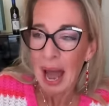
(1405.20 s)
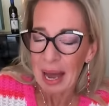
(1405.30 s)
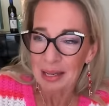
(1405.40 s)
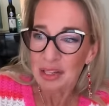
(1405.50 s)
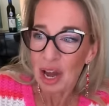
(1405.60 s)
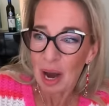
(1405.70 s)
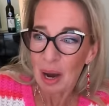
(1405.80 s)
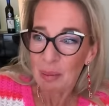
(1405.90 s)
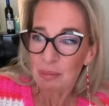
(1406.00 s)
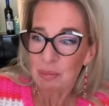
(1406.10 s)

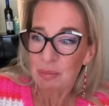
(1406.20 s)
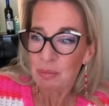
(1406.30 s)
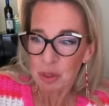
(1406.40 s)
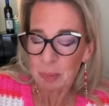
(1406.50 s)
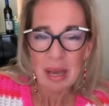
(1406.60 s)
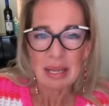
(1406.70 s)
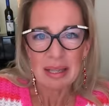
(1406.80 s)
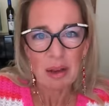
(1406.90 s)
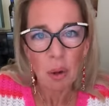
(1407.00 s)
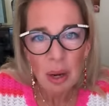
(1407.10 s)
And
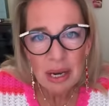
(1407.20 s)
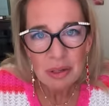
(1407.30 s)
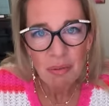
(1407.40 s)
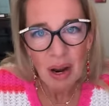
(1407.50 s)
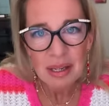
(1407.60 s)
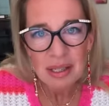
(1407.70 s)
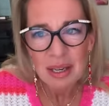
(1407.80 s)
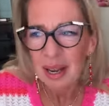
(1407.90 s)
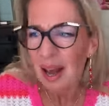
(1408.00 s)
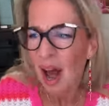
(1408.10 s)
Spears, they quit,
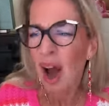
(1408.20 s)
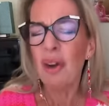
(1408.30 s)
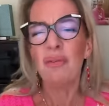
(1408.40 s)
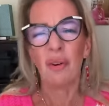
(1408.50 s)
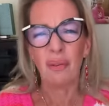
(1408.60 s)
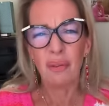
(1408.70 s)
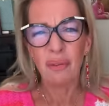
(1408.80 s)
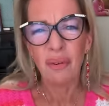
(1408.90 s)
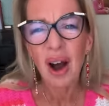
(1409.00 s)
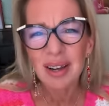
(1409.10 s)
right? Oh, for
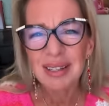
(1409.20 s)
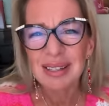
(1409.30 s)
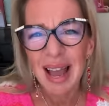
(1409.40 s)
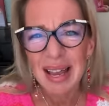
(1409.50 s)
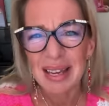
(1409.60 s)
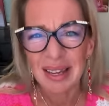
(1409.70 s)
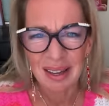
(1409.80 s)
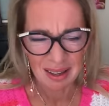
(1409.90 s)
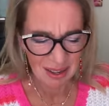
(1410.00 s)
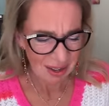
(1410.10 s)
fuck's
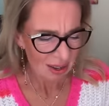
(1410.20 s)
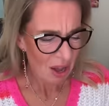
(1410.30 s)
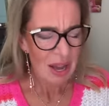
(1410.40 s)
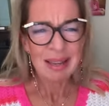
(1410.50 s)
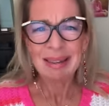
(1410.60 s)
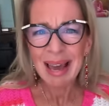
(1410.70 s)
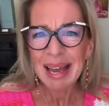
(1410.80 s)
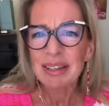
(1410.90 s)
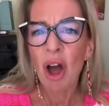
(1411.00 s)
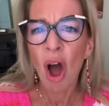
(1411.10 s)
sake.
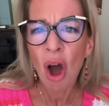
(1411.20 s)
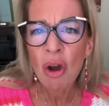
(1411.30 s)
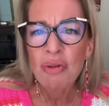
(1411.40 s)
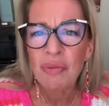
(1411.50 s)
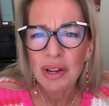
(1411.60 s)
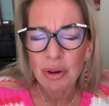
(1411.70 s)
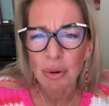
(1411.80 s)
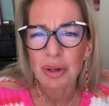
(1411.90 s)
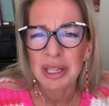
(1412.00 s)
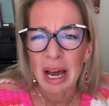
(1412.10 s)
Get over
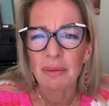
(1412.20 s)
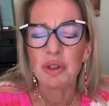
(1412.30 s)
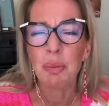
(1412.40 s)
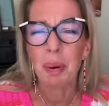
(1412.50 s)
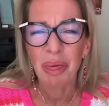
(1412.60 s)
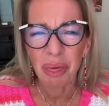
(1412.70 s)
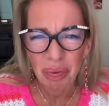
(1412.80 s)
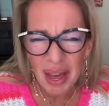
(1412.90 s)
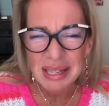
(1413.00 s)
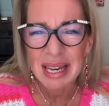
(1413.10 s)
yourselves, you
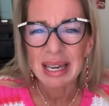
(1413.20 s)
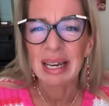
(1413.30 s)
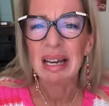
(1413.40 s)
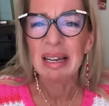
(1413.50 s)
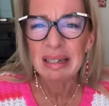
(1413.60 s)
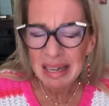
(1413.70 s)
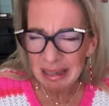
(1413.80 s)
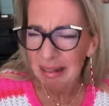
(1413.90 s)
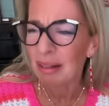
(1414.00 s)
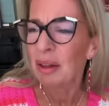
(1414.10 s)
pathetic
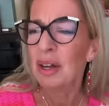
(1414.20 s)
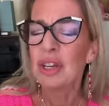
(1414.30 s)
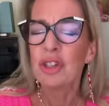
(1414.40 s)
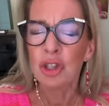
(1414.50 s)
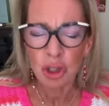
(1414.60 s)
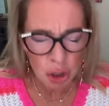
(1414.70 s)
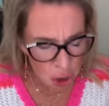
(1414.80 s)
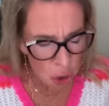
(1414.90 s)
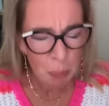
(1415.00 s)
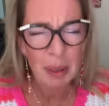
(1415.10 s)
little
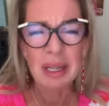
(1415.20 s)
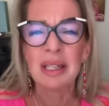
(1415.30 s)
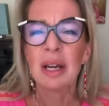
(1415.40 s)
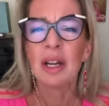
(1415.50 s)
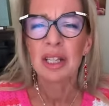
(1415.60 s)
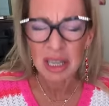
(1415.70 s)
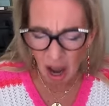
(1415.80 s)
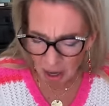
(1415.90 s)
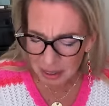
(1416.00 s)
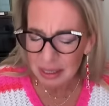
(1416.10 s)
stupid,
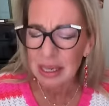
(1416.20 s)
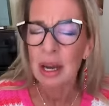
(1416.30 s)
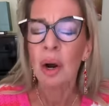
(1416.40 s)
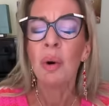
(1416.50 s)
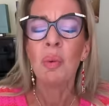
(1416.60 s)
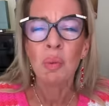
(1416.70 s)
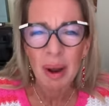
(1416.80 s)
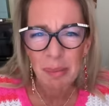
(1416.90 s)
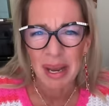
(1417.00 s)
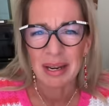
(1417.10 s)
tiny
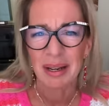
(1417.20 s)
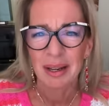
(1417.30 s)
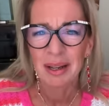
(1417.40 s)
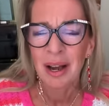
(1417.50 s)
women.